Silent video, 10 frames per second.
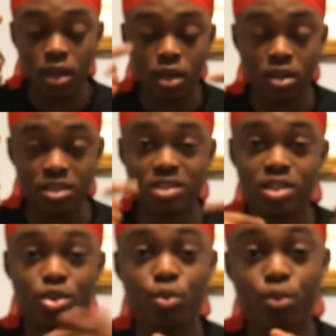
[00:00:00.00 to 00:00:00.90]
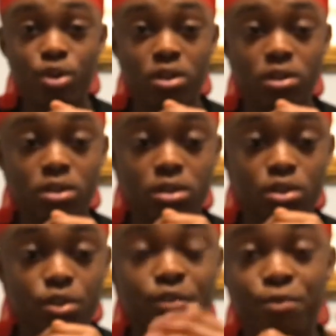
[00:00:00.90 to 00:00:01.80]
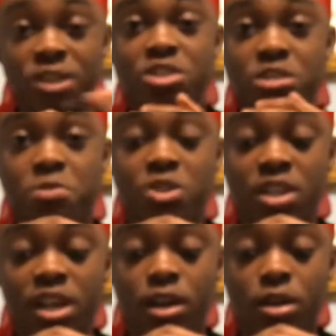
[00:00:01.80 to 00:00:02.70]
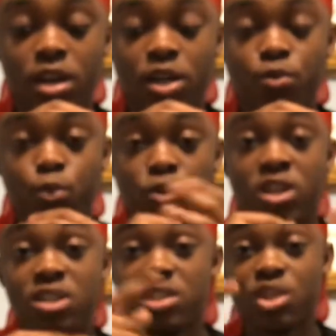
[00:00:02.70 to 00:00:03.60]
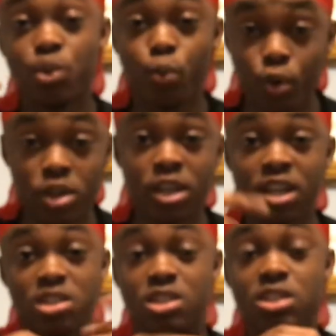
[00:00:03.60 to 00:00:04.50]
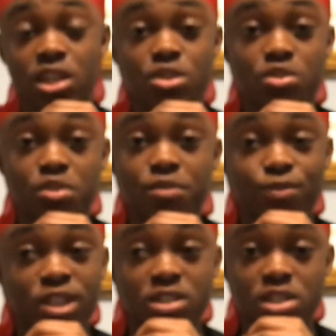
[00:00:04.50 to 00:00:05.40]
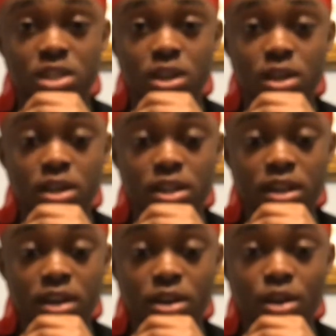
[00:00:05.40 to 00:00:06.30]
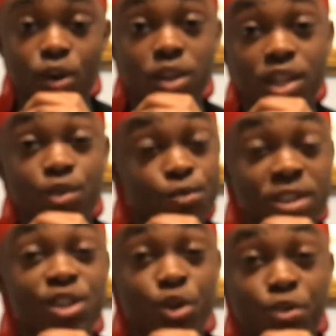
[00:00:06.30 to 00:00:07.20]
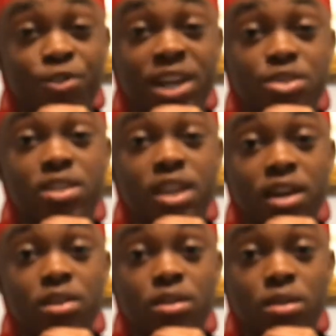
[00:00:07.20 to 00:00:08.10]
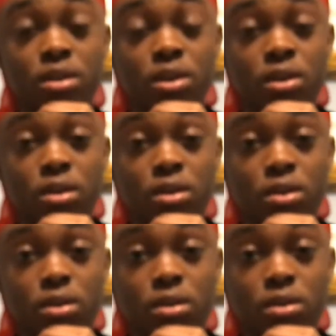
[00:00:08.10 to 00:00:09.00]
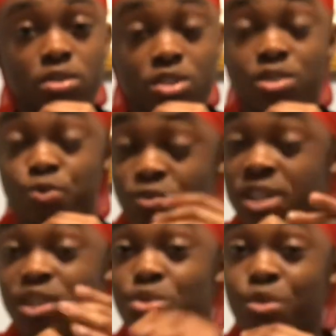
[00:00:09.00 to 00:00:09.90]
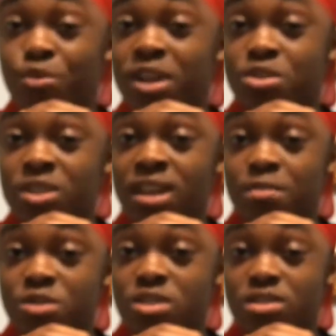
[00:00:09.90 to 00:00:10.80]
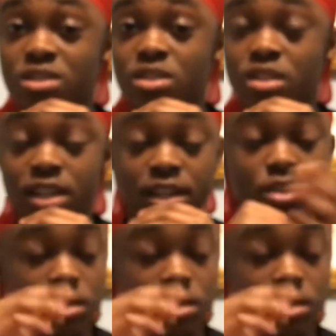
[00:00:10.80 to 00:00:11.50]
reconsider what your friendships are like, and reconsider what you're actually saying to your friends. Like, are they really your ride or die? Do you really know what ride or die means? Like,